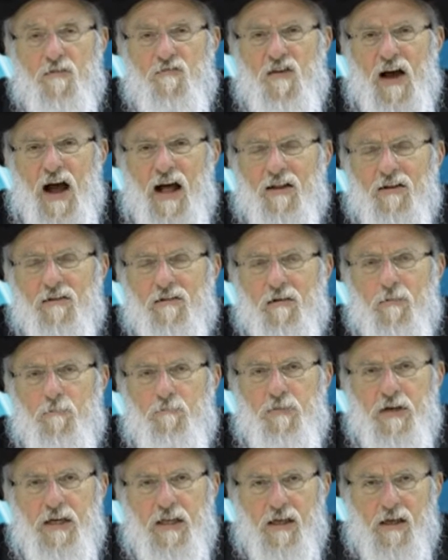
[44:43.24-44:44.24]
valid,
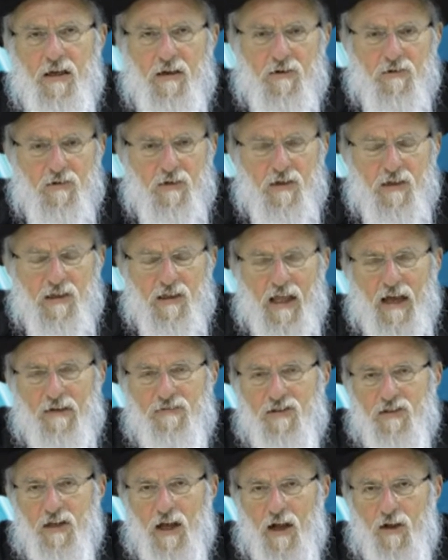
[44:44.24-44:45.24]
competing
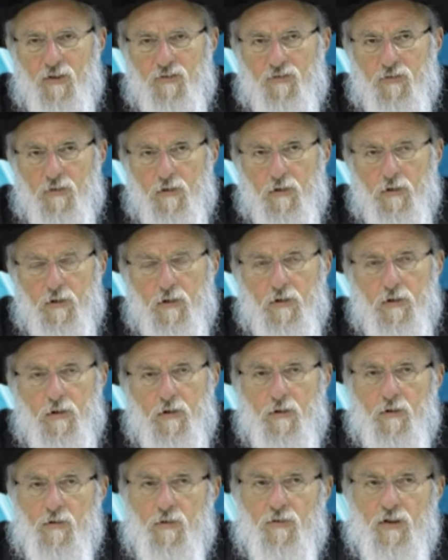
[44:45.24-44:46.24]
lifestyles.
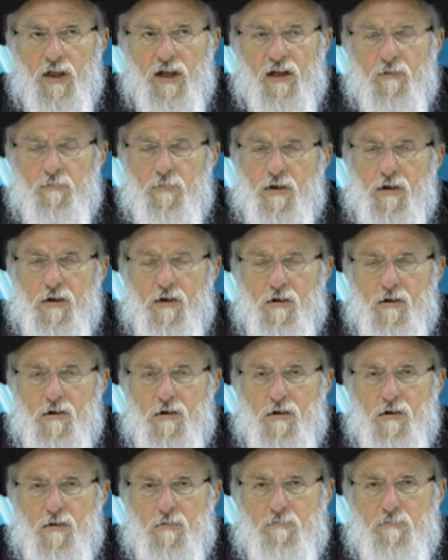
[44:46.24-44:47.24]
They can be
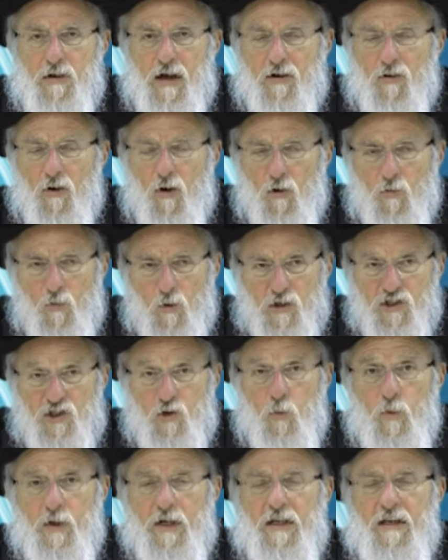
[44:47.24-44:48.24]
better or worse.
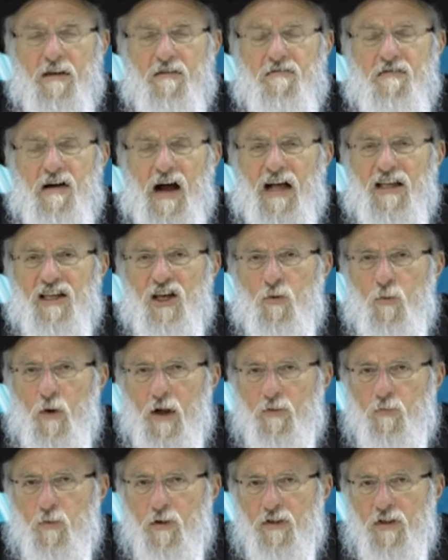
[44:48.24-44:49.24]
We can
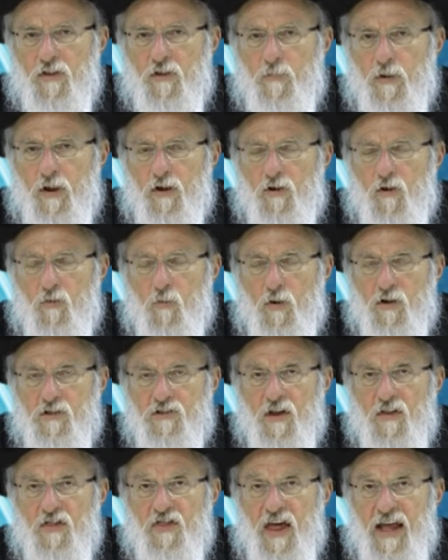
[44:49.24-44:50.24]
evaluate whether they're better or
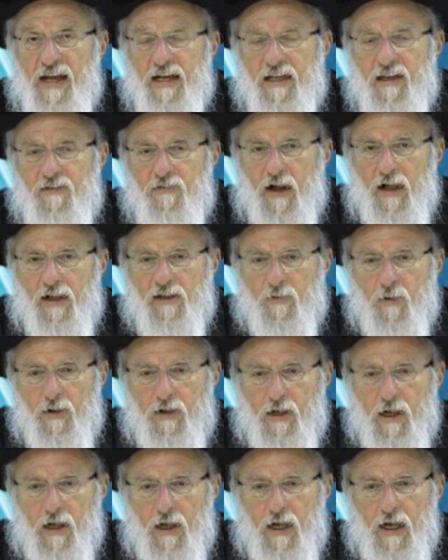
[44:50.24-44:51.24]
worse. They can
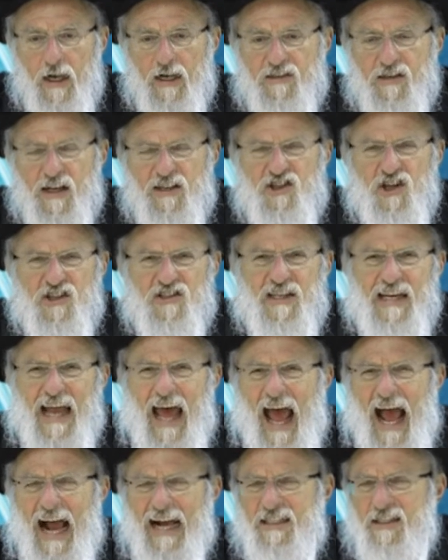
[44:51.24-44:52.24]
evaluate. It's not just an
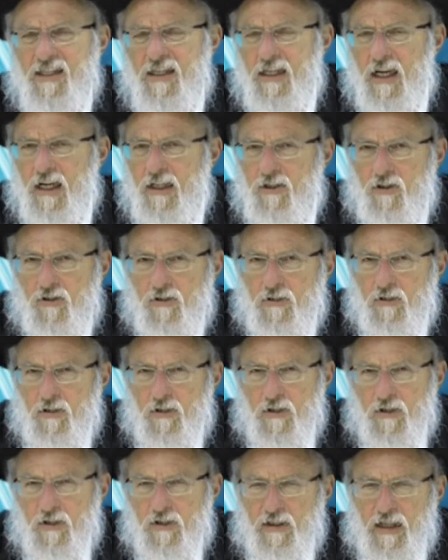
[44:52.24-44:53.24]
accident
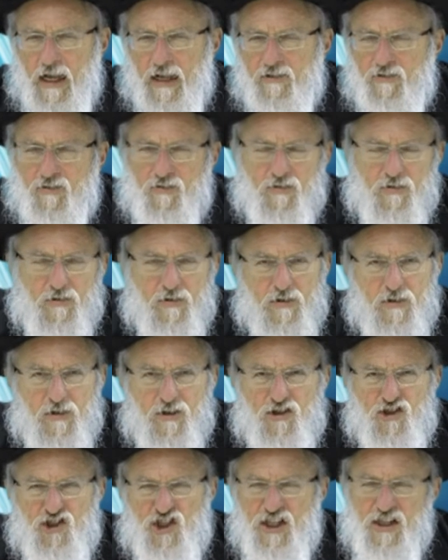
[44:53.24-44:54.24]
that
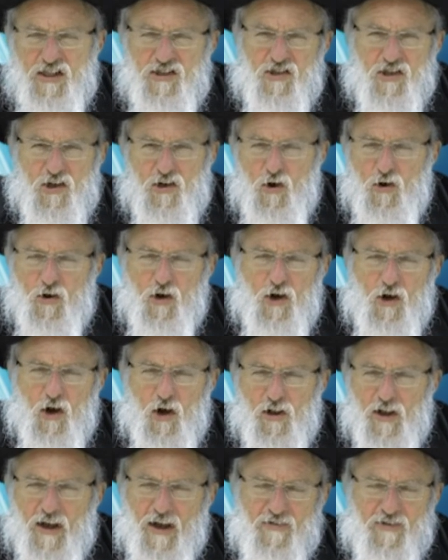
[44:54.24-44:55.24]
jeans of
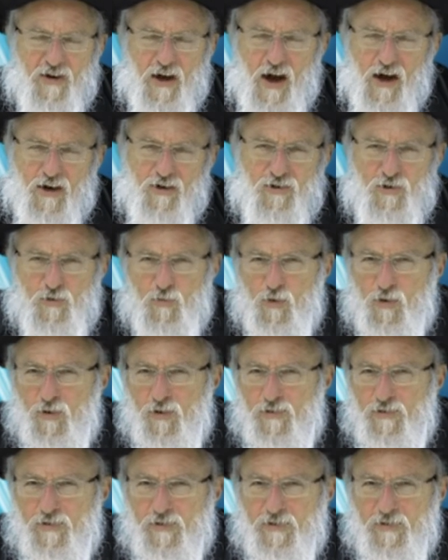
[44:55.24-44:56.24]
Coca-Cola have conquered the
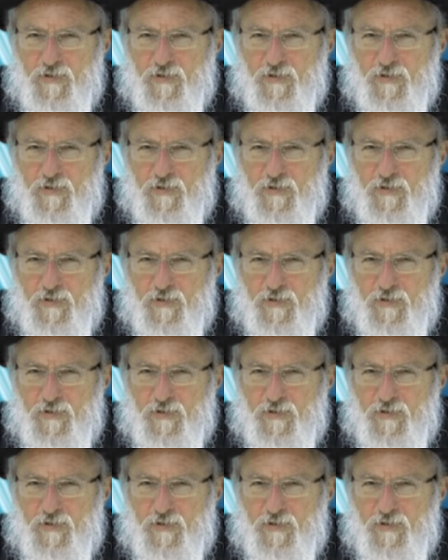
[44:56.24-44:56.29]
world,